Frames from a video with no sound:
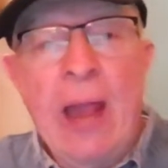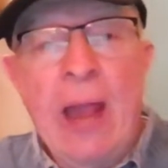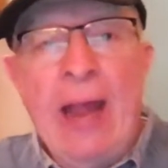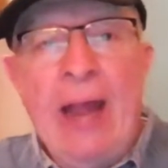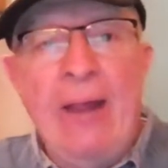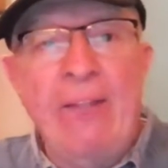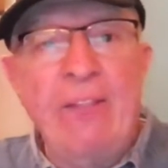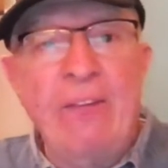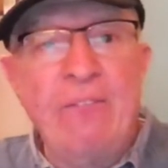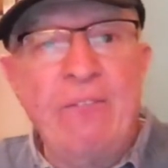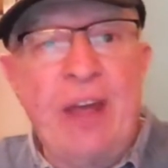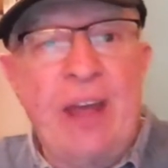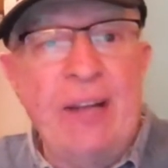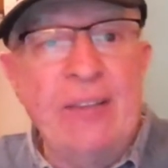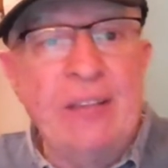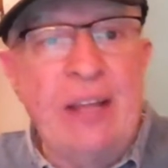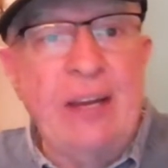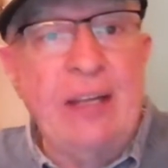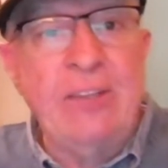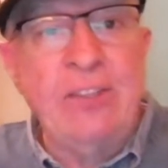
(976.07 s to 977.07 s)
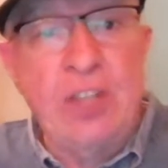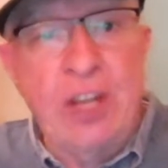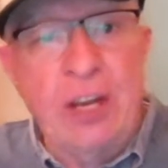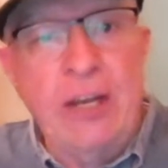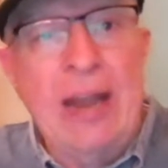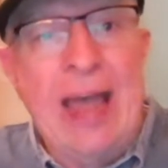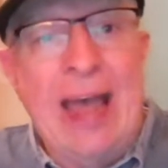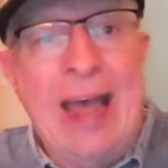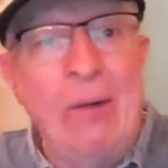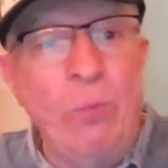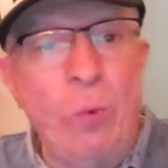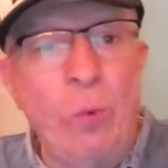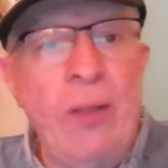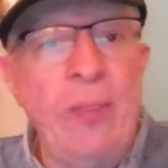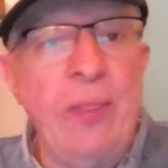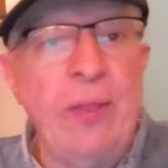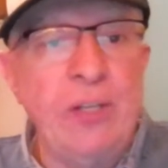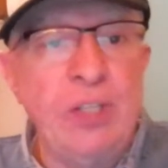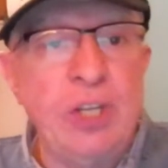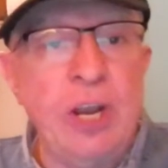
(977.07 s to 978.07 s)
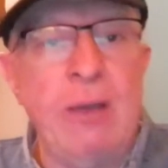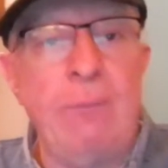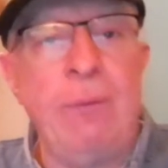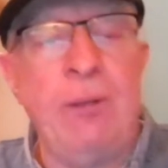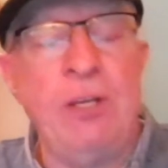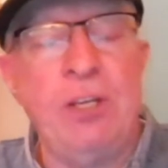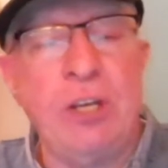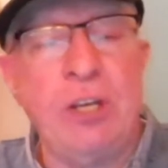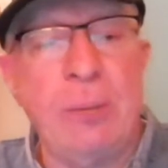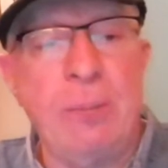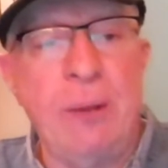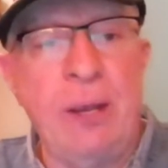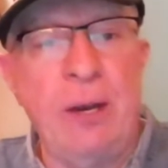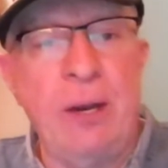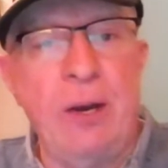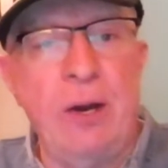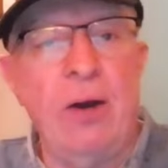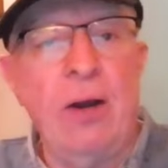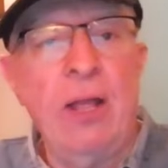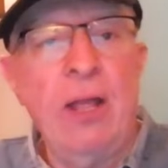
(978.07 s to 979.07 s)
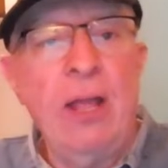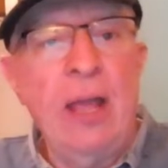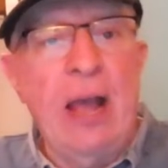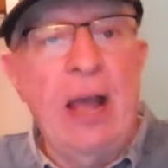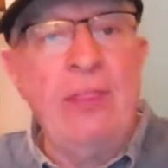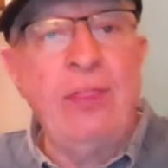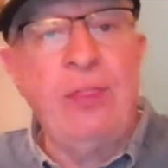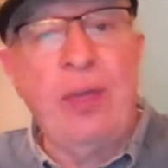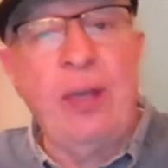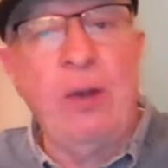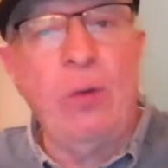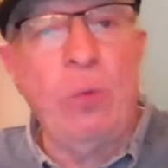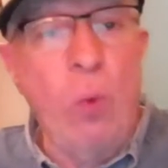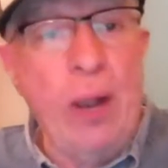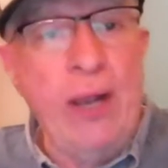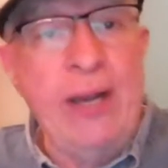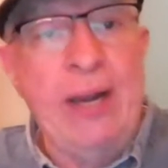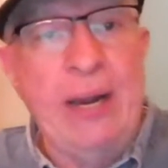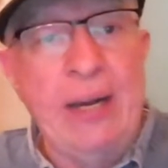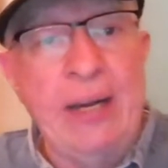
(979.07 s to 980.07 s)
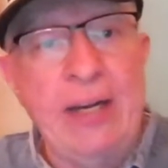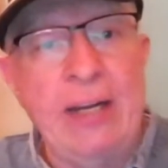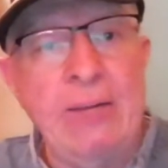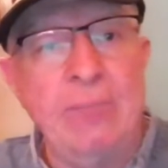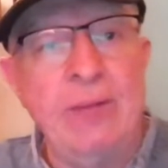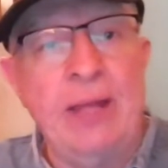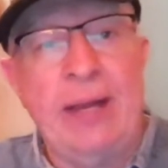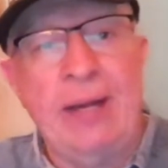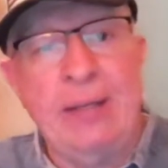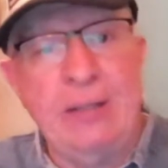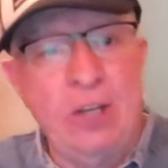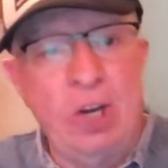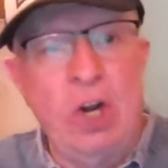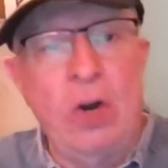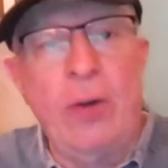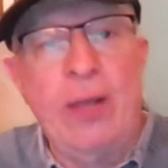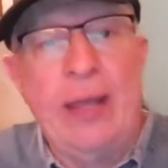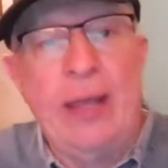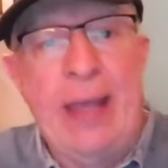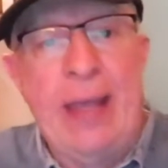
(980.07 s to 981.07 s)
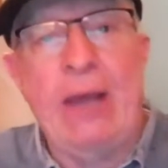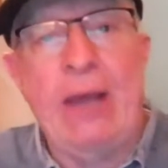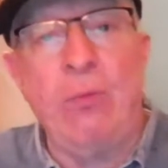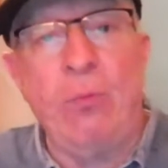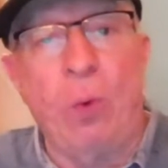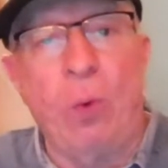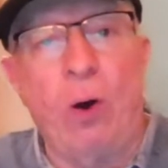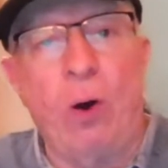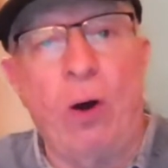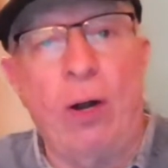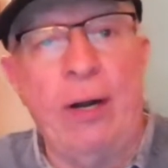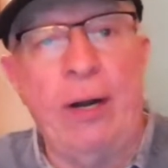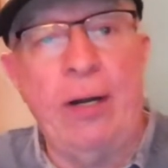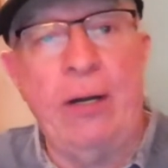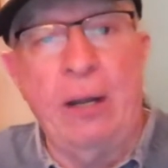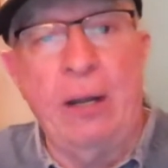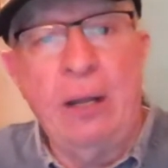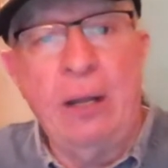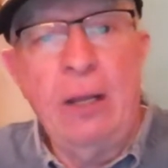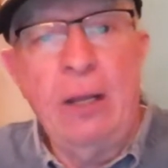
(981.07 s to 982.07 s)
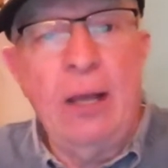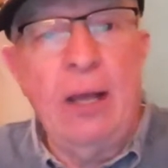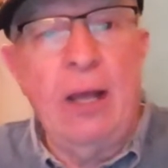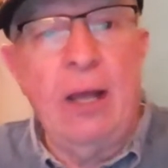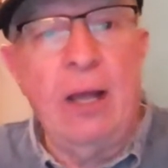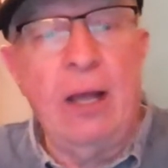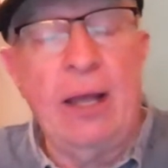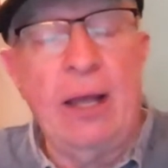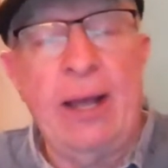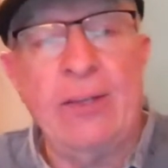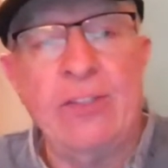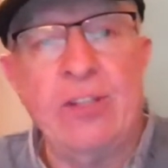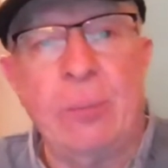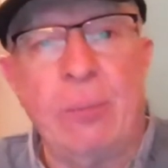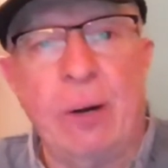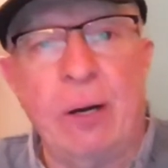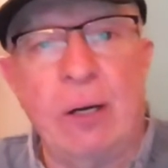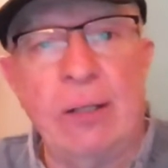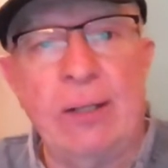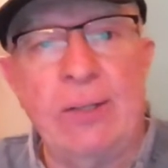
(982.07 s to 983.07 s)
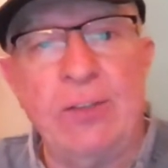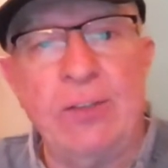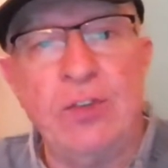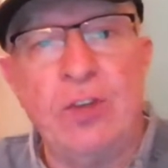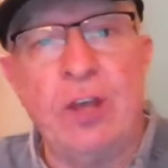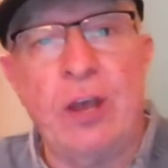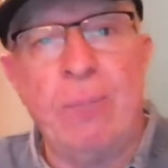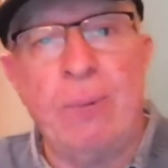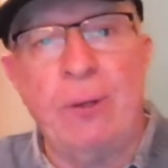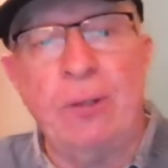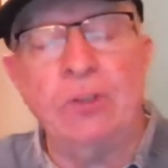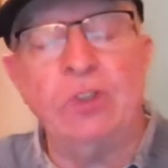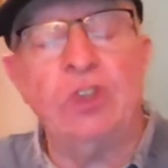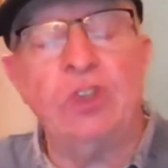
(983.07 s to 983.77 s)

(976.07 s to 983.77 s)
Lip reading: And the fact that he did not win the championship here, I think weighed on him that, he had won it as the Marlins skipper.